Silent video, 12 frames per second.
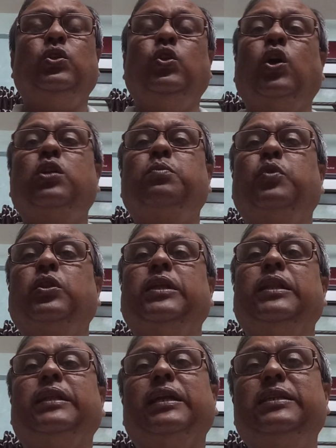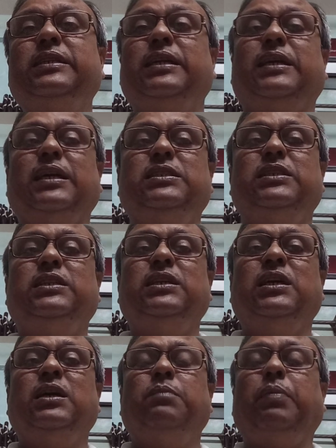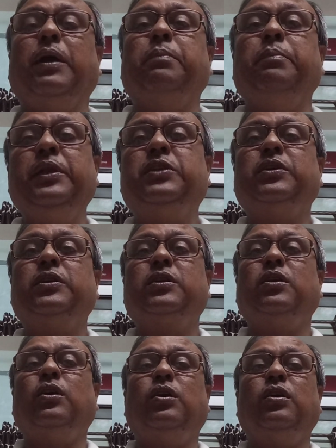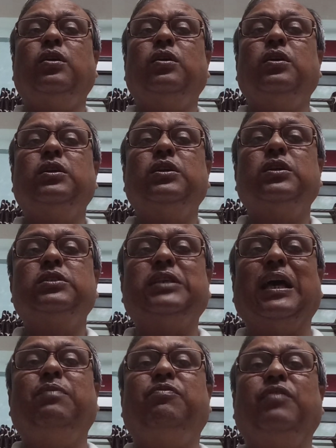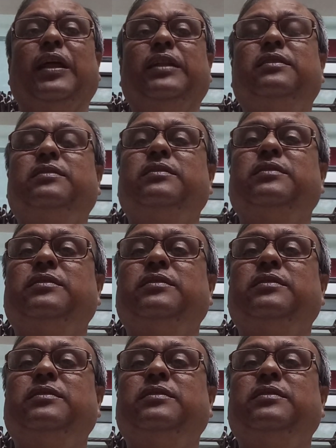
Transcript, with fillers: not more than 30 kg per meter self length